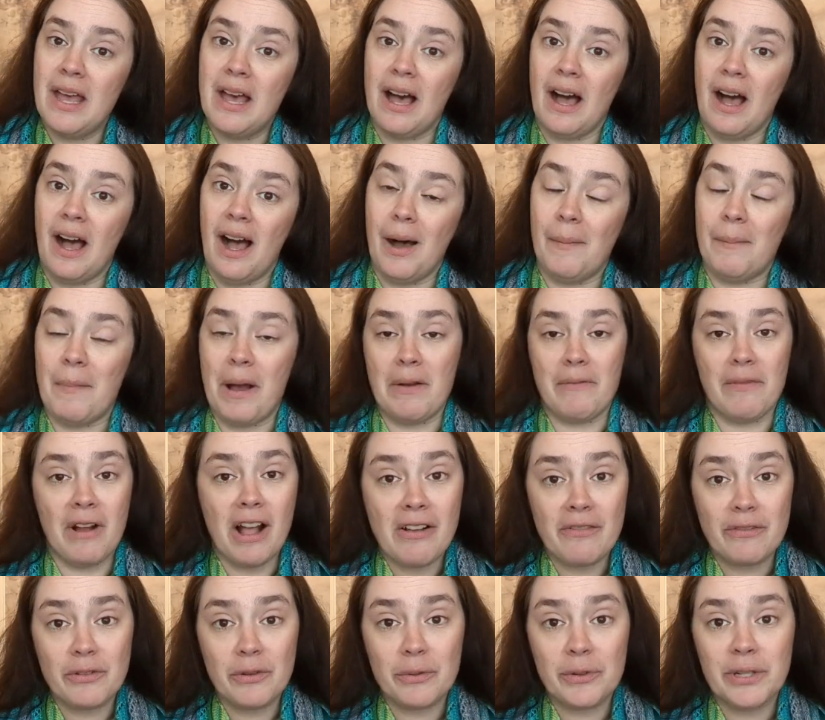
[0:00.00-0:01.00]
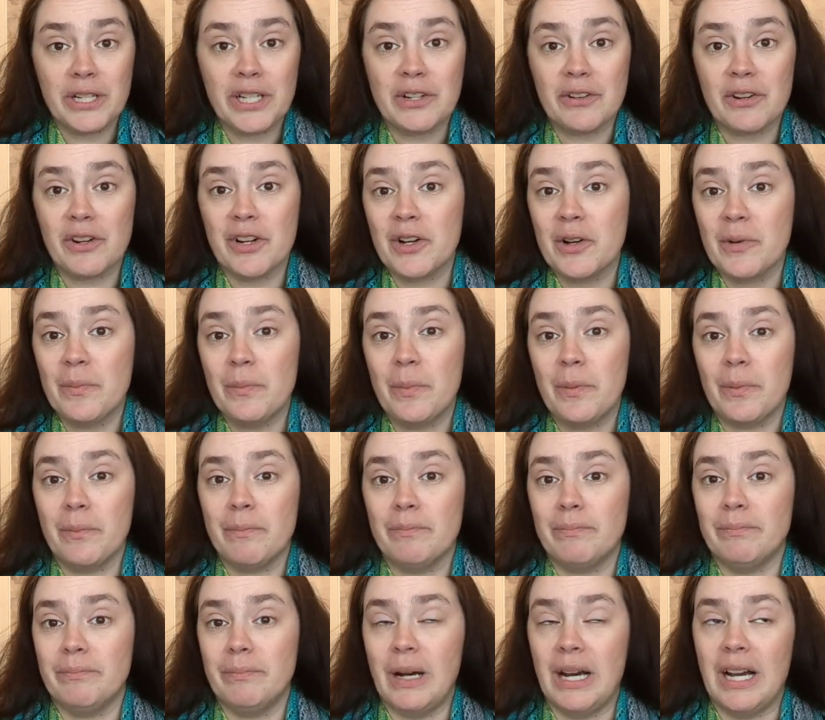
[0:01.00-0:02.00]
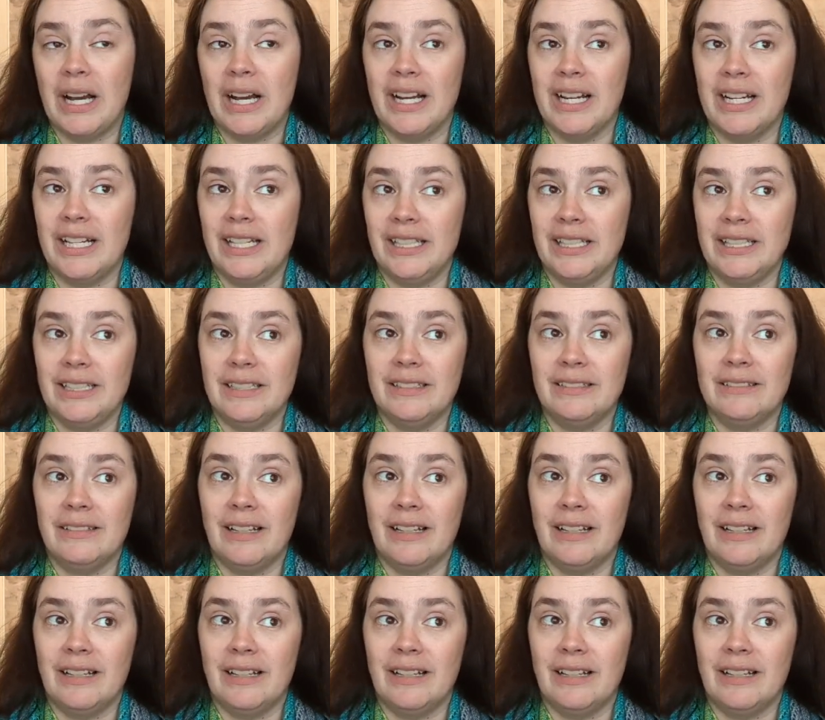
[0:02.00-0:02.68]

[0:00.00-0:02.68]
my Ravelry group, my